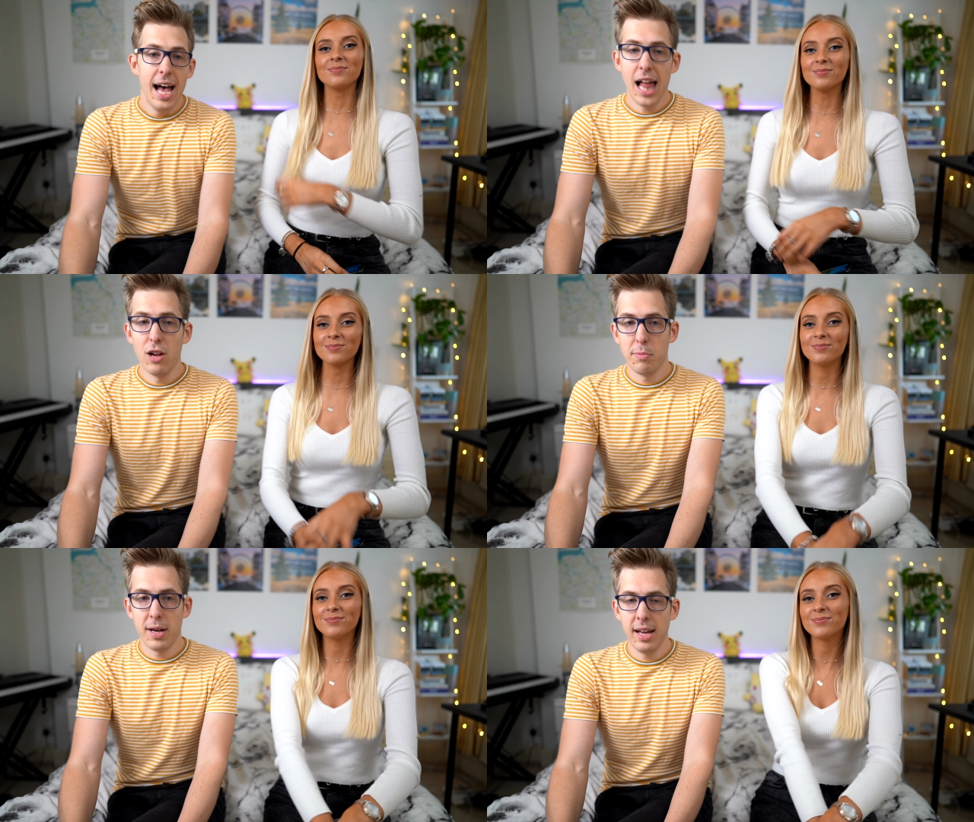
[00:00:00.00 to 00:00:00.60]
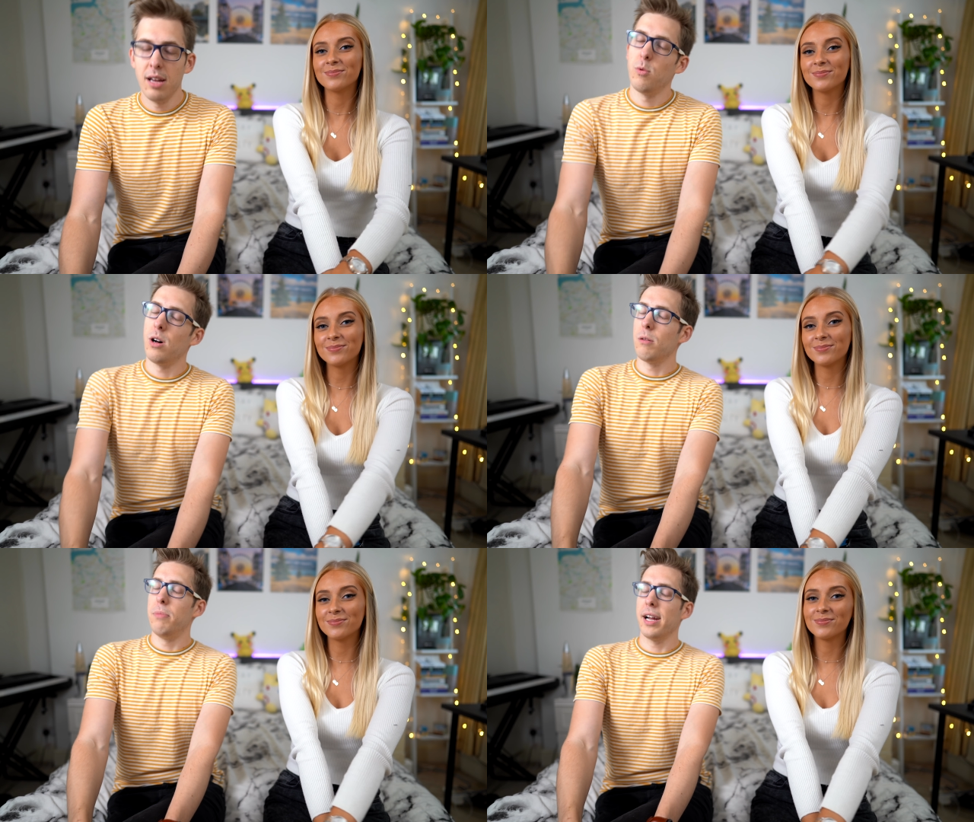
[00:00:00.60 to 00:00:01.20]
Speaker 1: Hello everybody
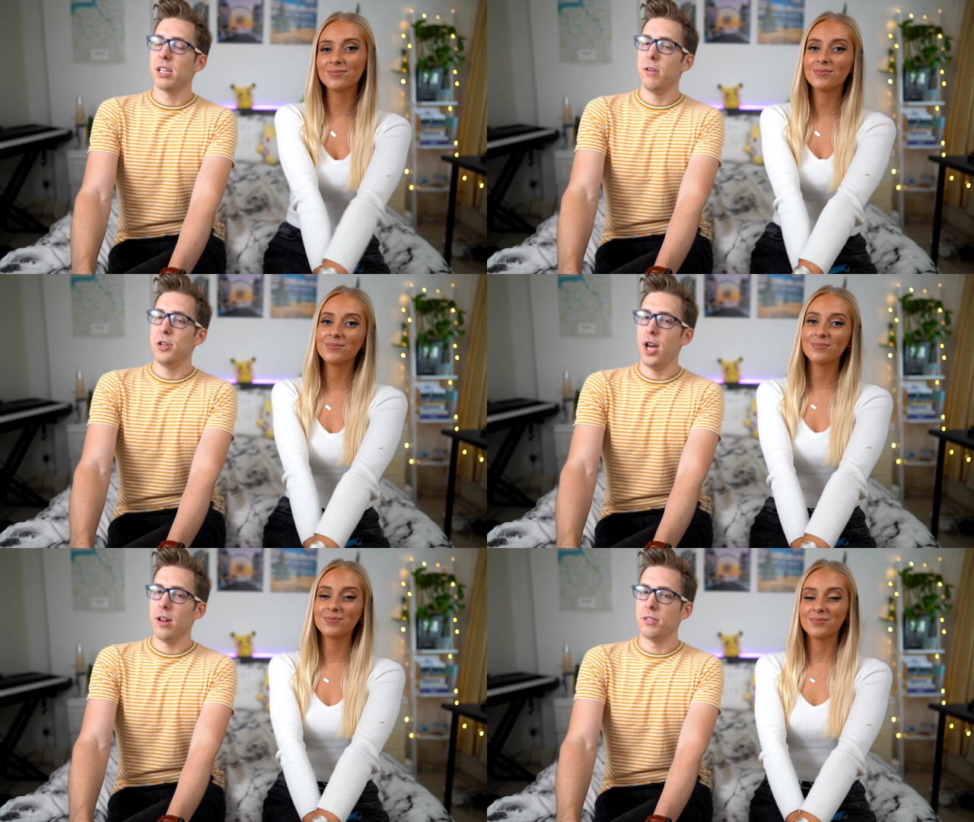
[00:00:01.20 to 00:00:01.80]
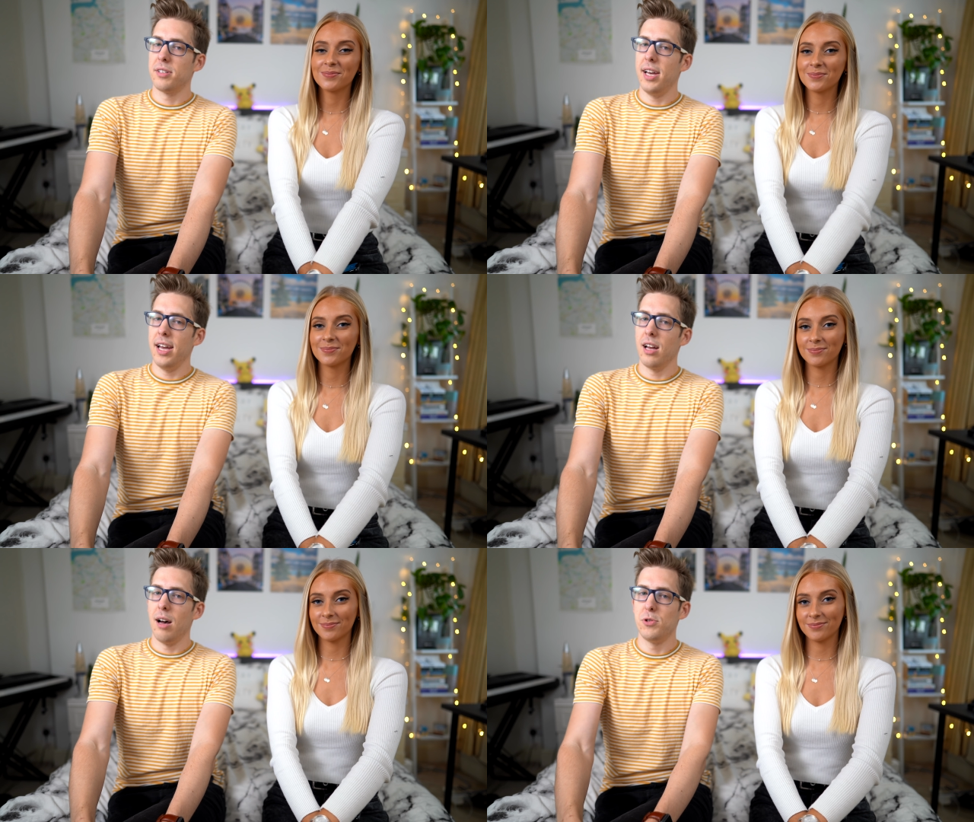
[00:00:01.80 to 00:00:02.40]
and welcome back to my channel.
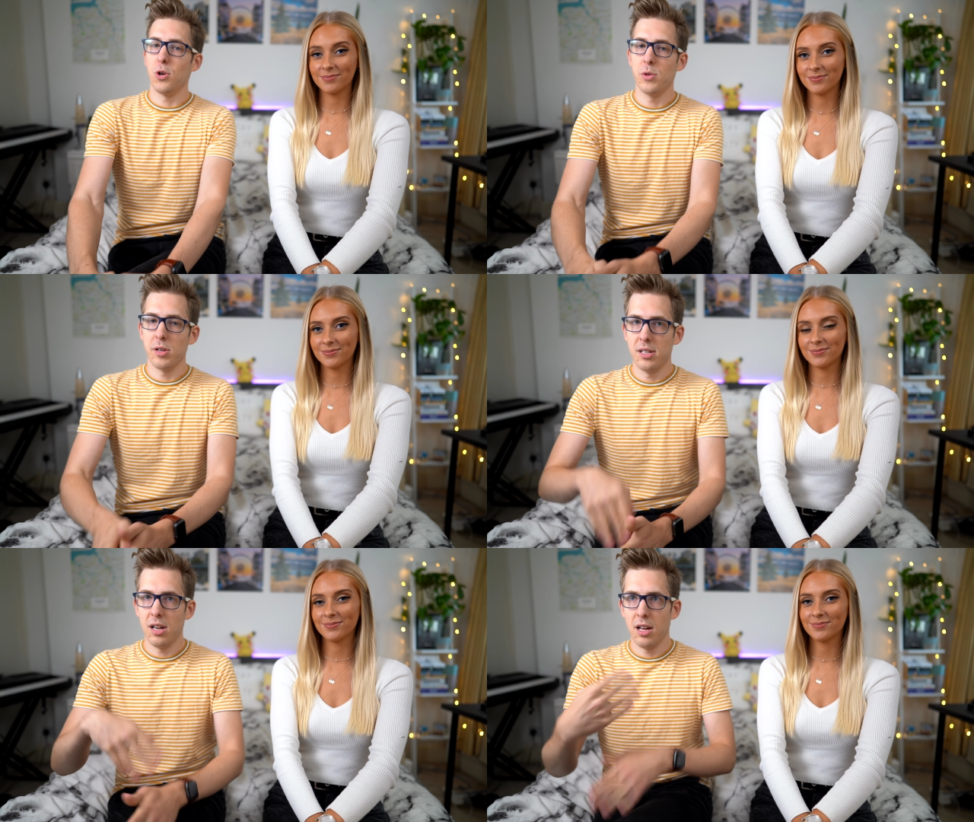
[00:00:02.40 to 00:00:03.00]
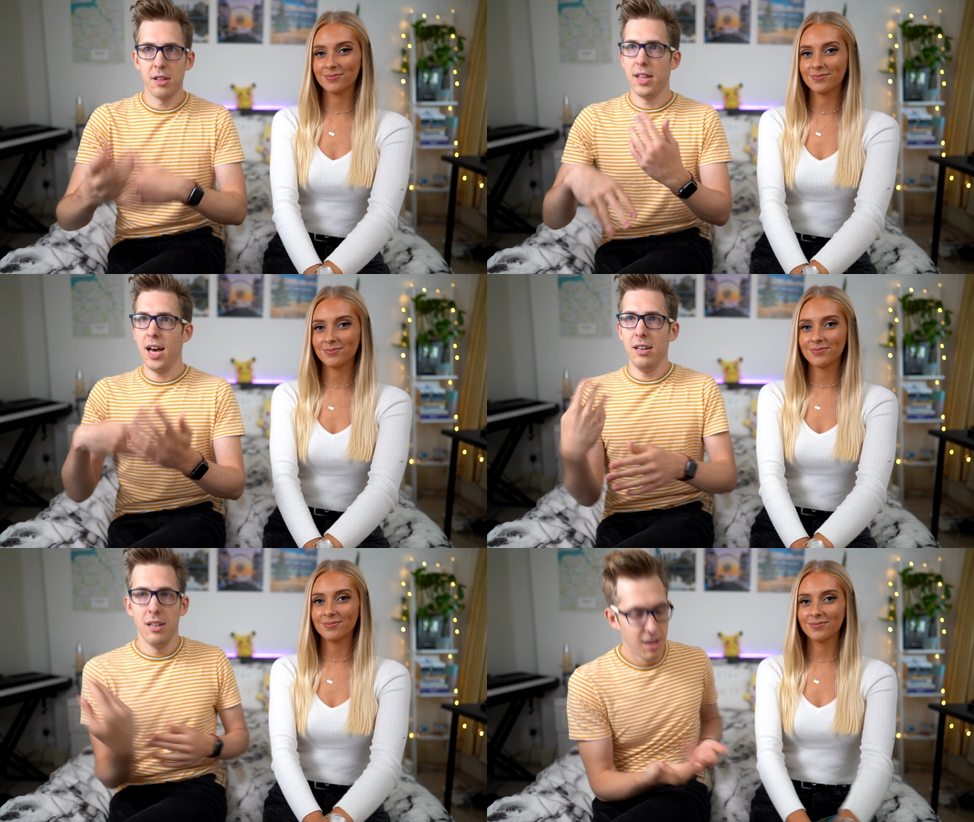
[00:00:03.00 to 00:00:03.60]
Today I'm joined with none other
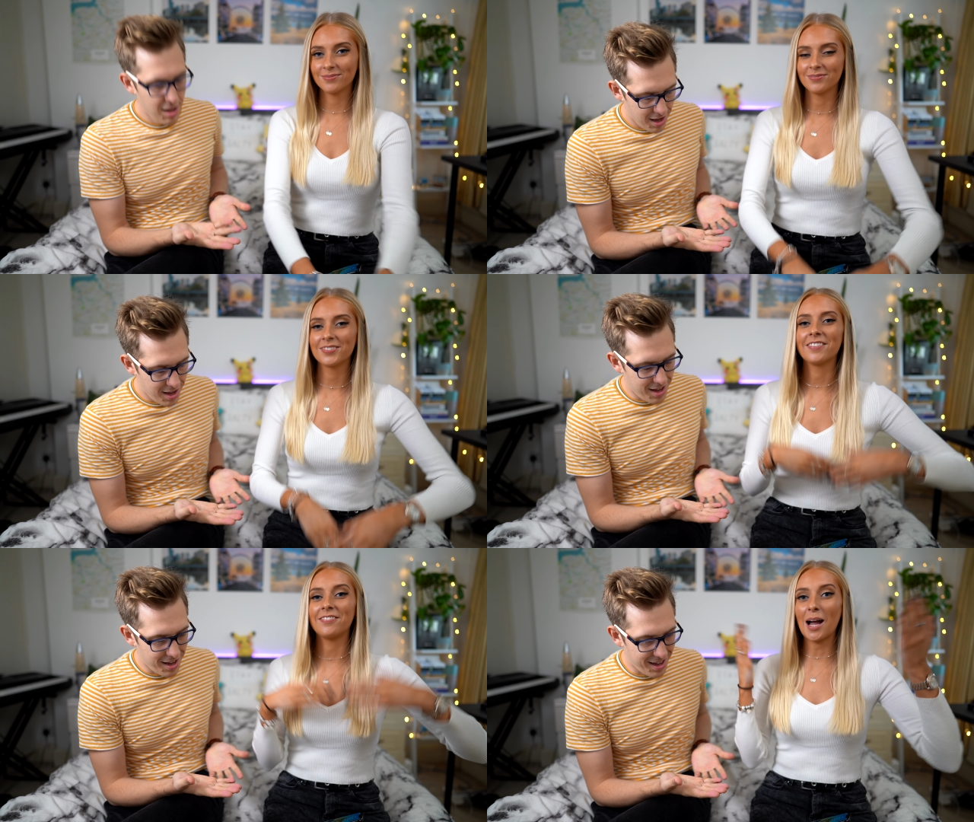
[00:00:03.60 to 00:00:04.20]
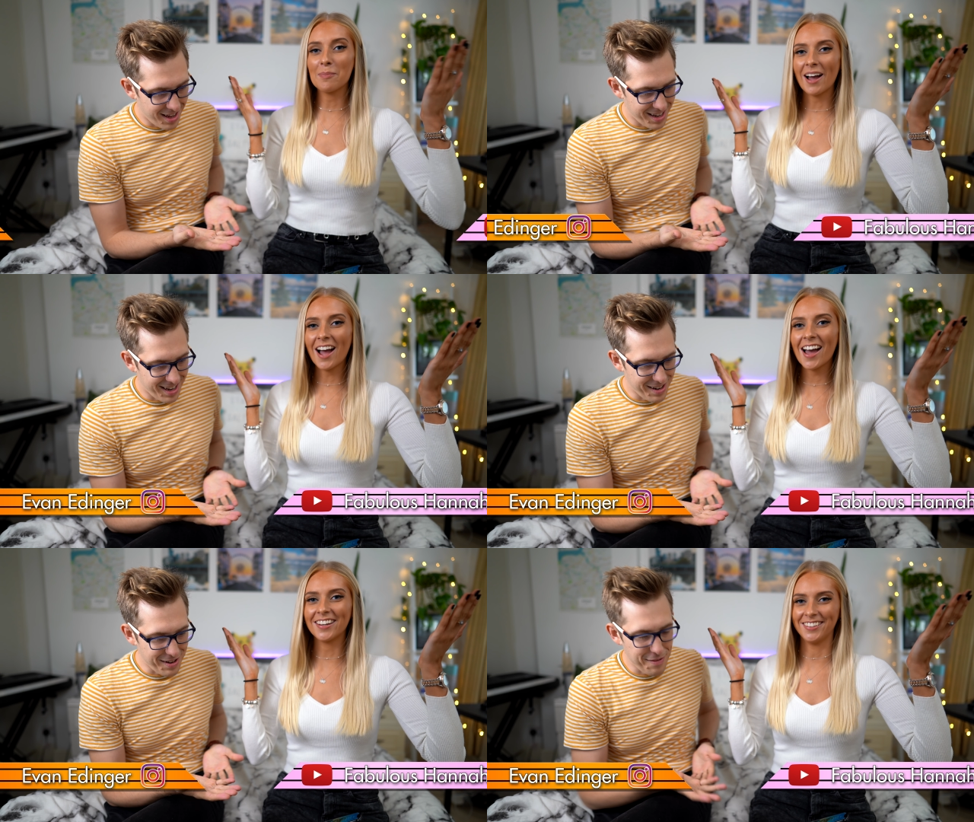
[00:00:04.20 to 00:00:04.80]
than...
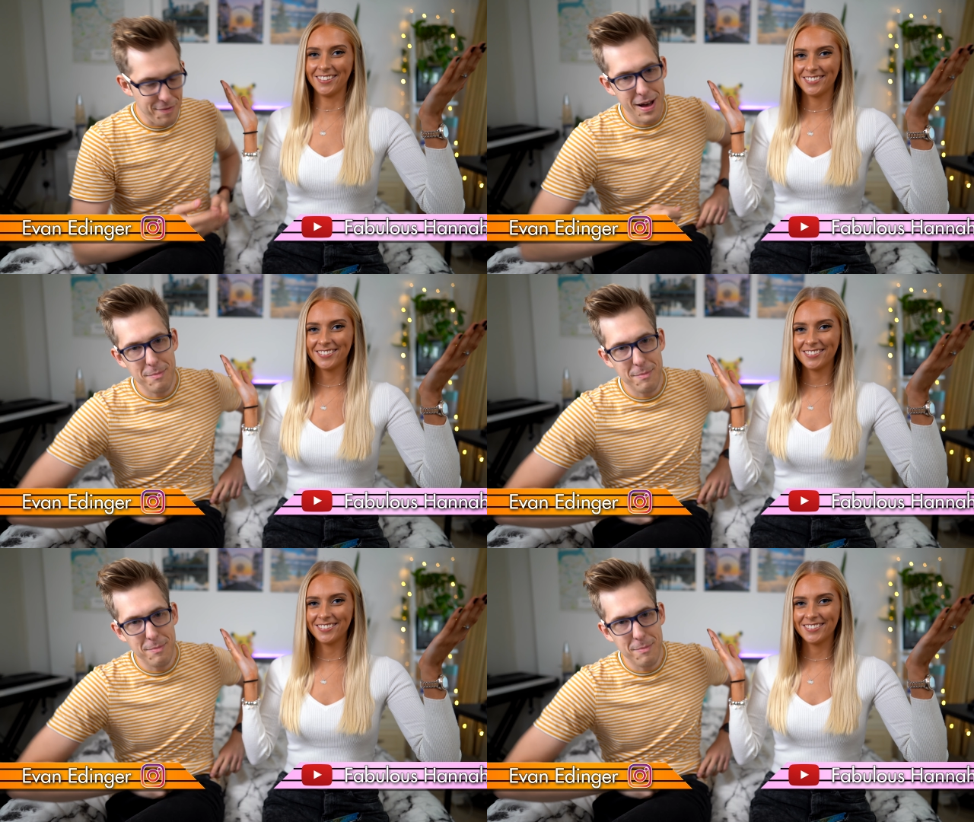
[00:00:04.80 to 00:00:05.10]
Speaker 2: Fabulous